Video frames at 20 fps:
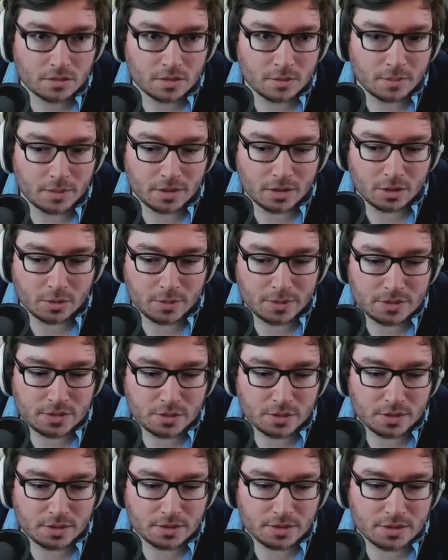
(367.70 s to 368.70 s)
I mean, are we
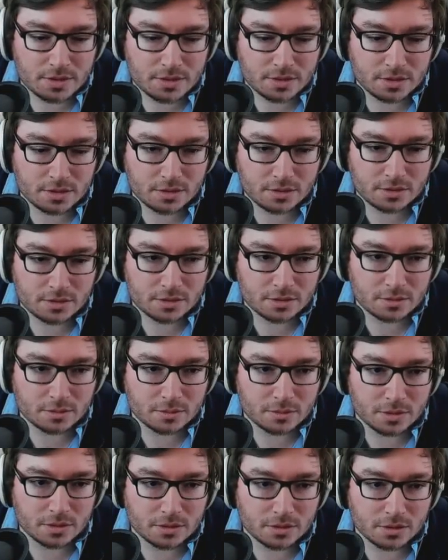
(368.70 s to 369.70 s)
doing this still? Oh
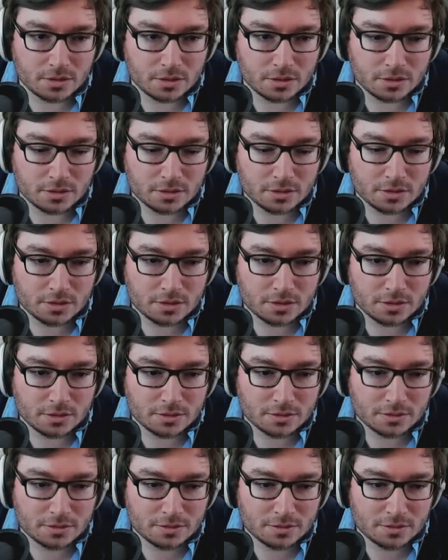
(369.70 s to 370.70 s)
my god, okay.